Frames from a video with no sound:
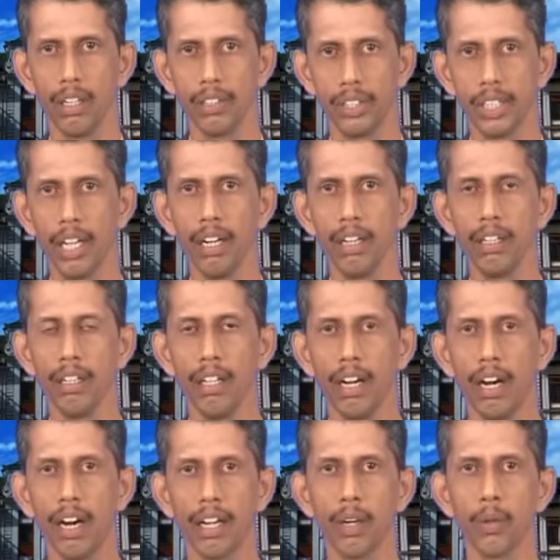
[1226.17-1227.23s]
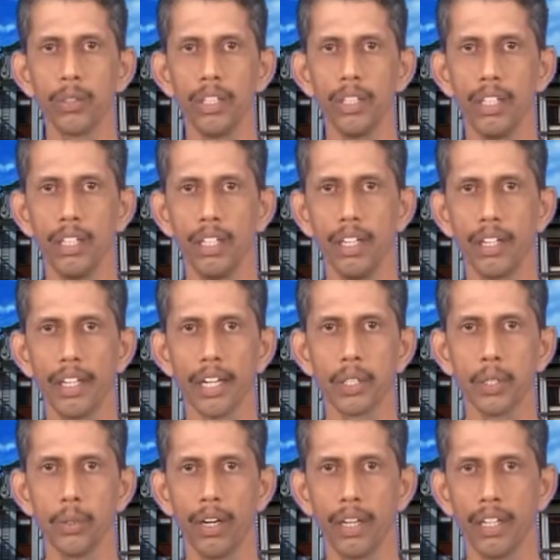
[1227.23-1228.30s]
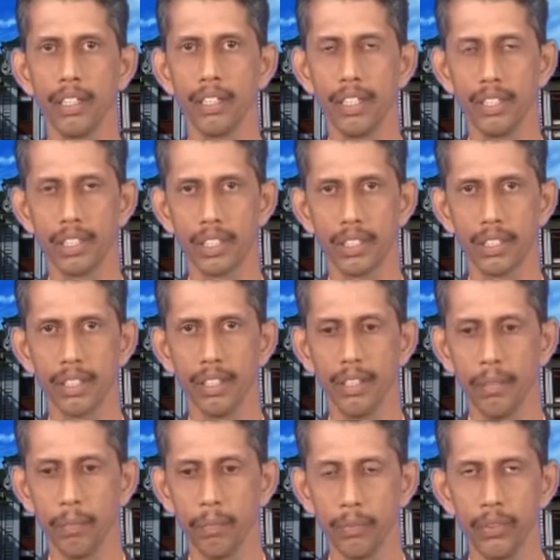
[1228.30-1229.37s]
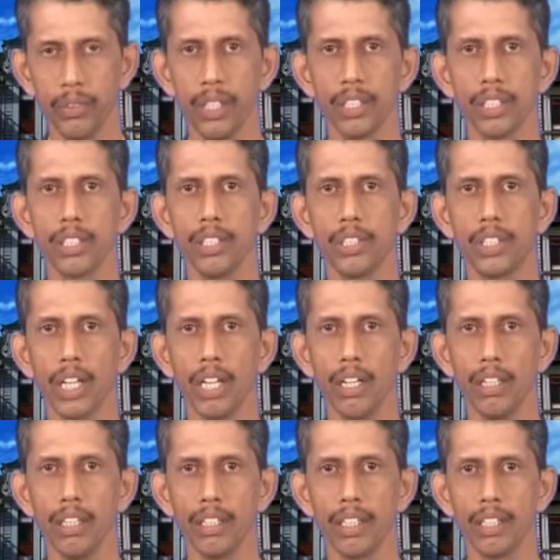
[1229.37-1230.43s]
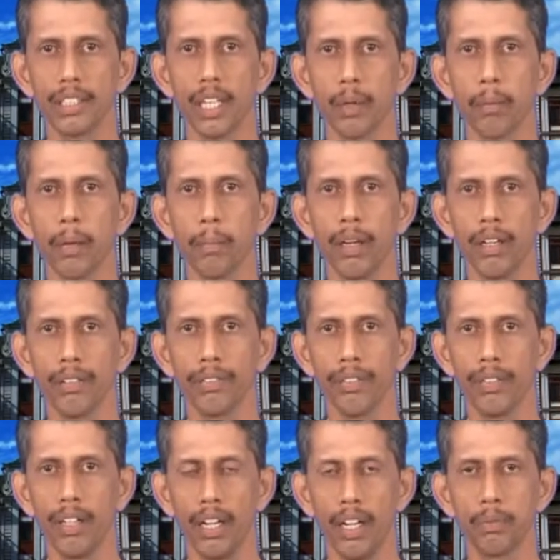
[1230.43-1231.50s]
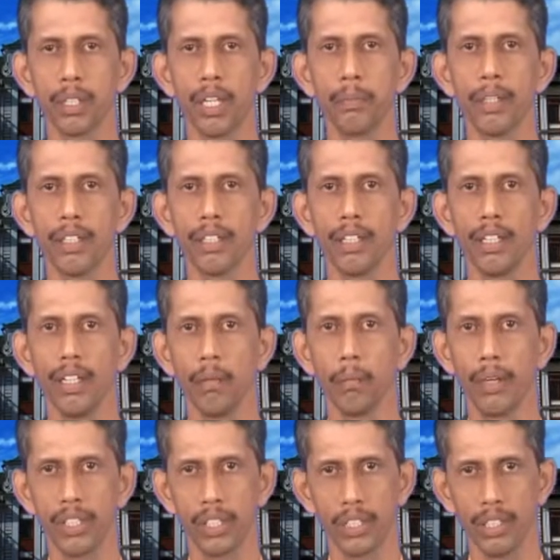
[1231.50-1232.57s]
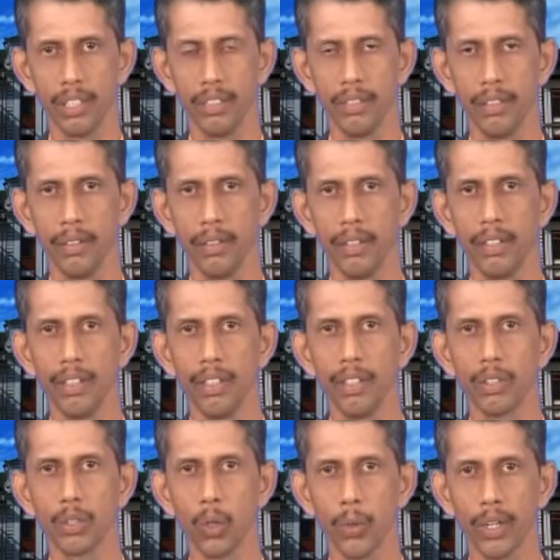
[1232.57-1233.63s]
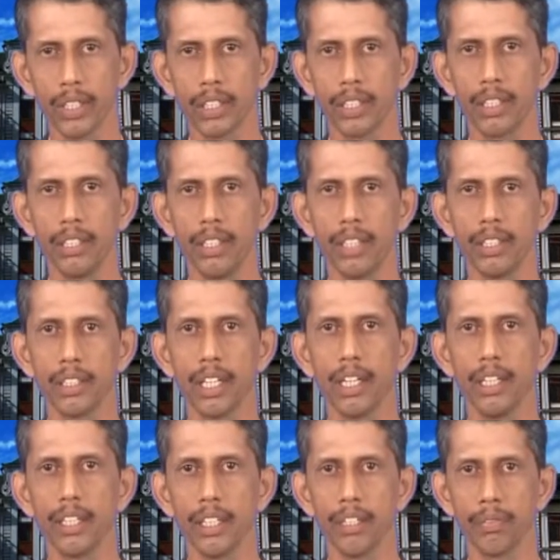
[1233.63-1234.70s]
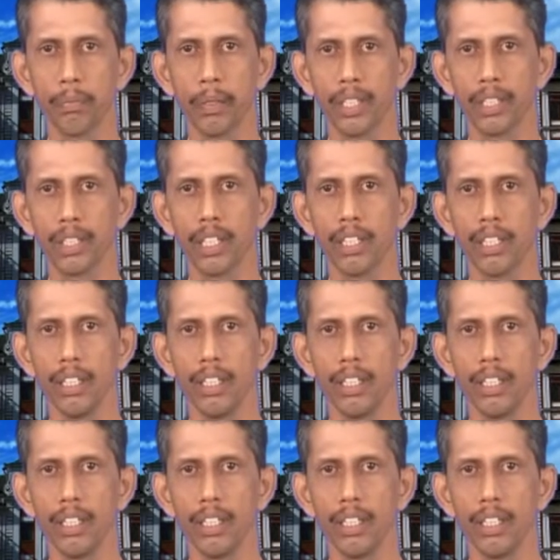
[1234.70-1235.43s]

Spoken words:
gel around the reactive aggregates. This gel is capable of absorbing moisture. So once there is an entry of moisture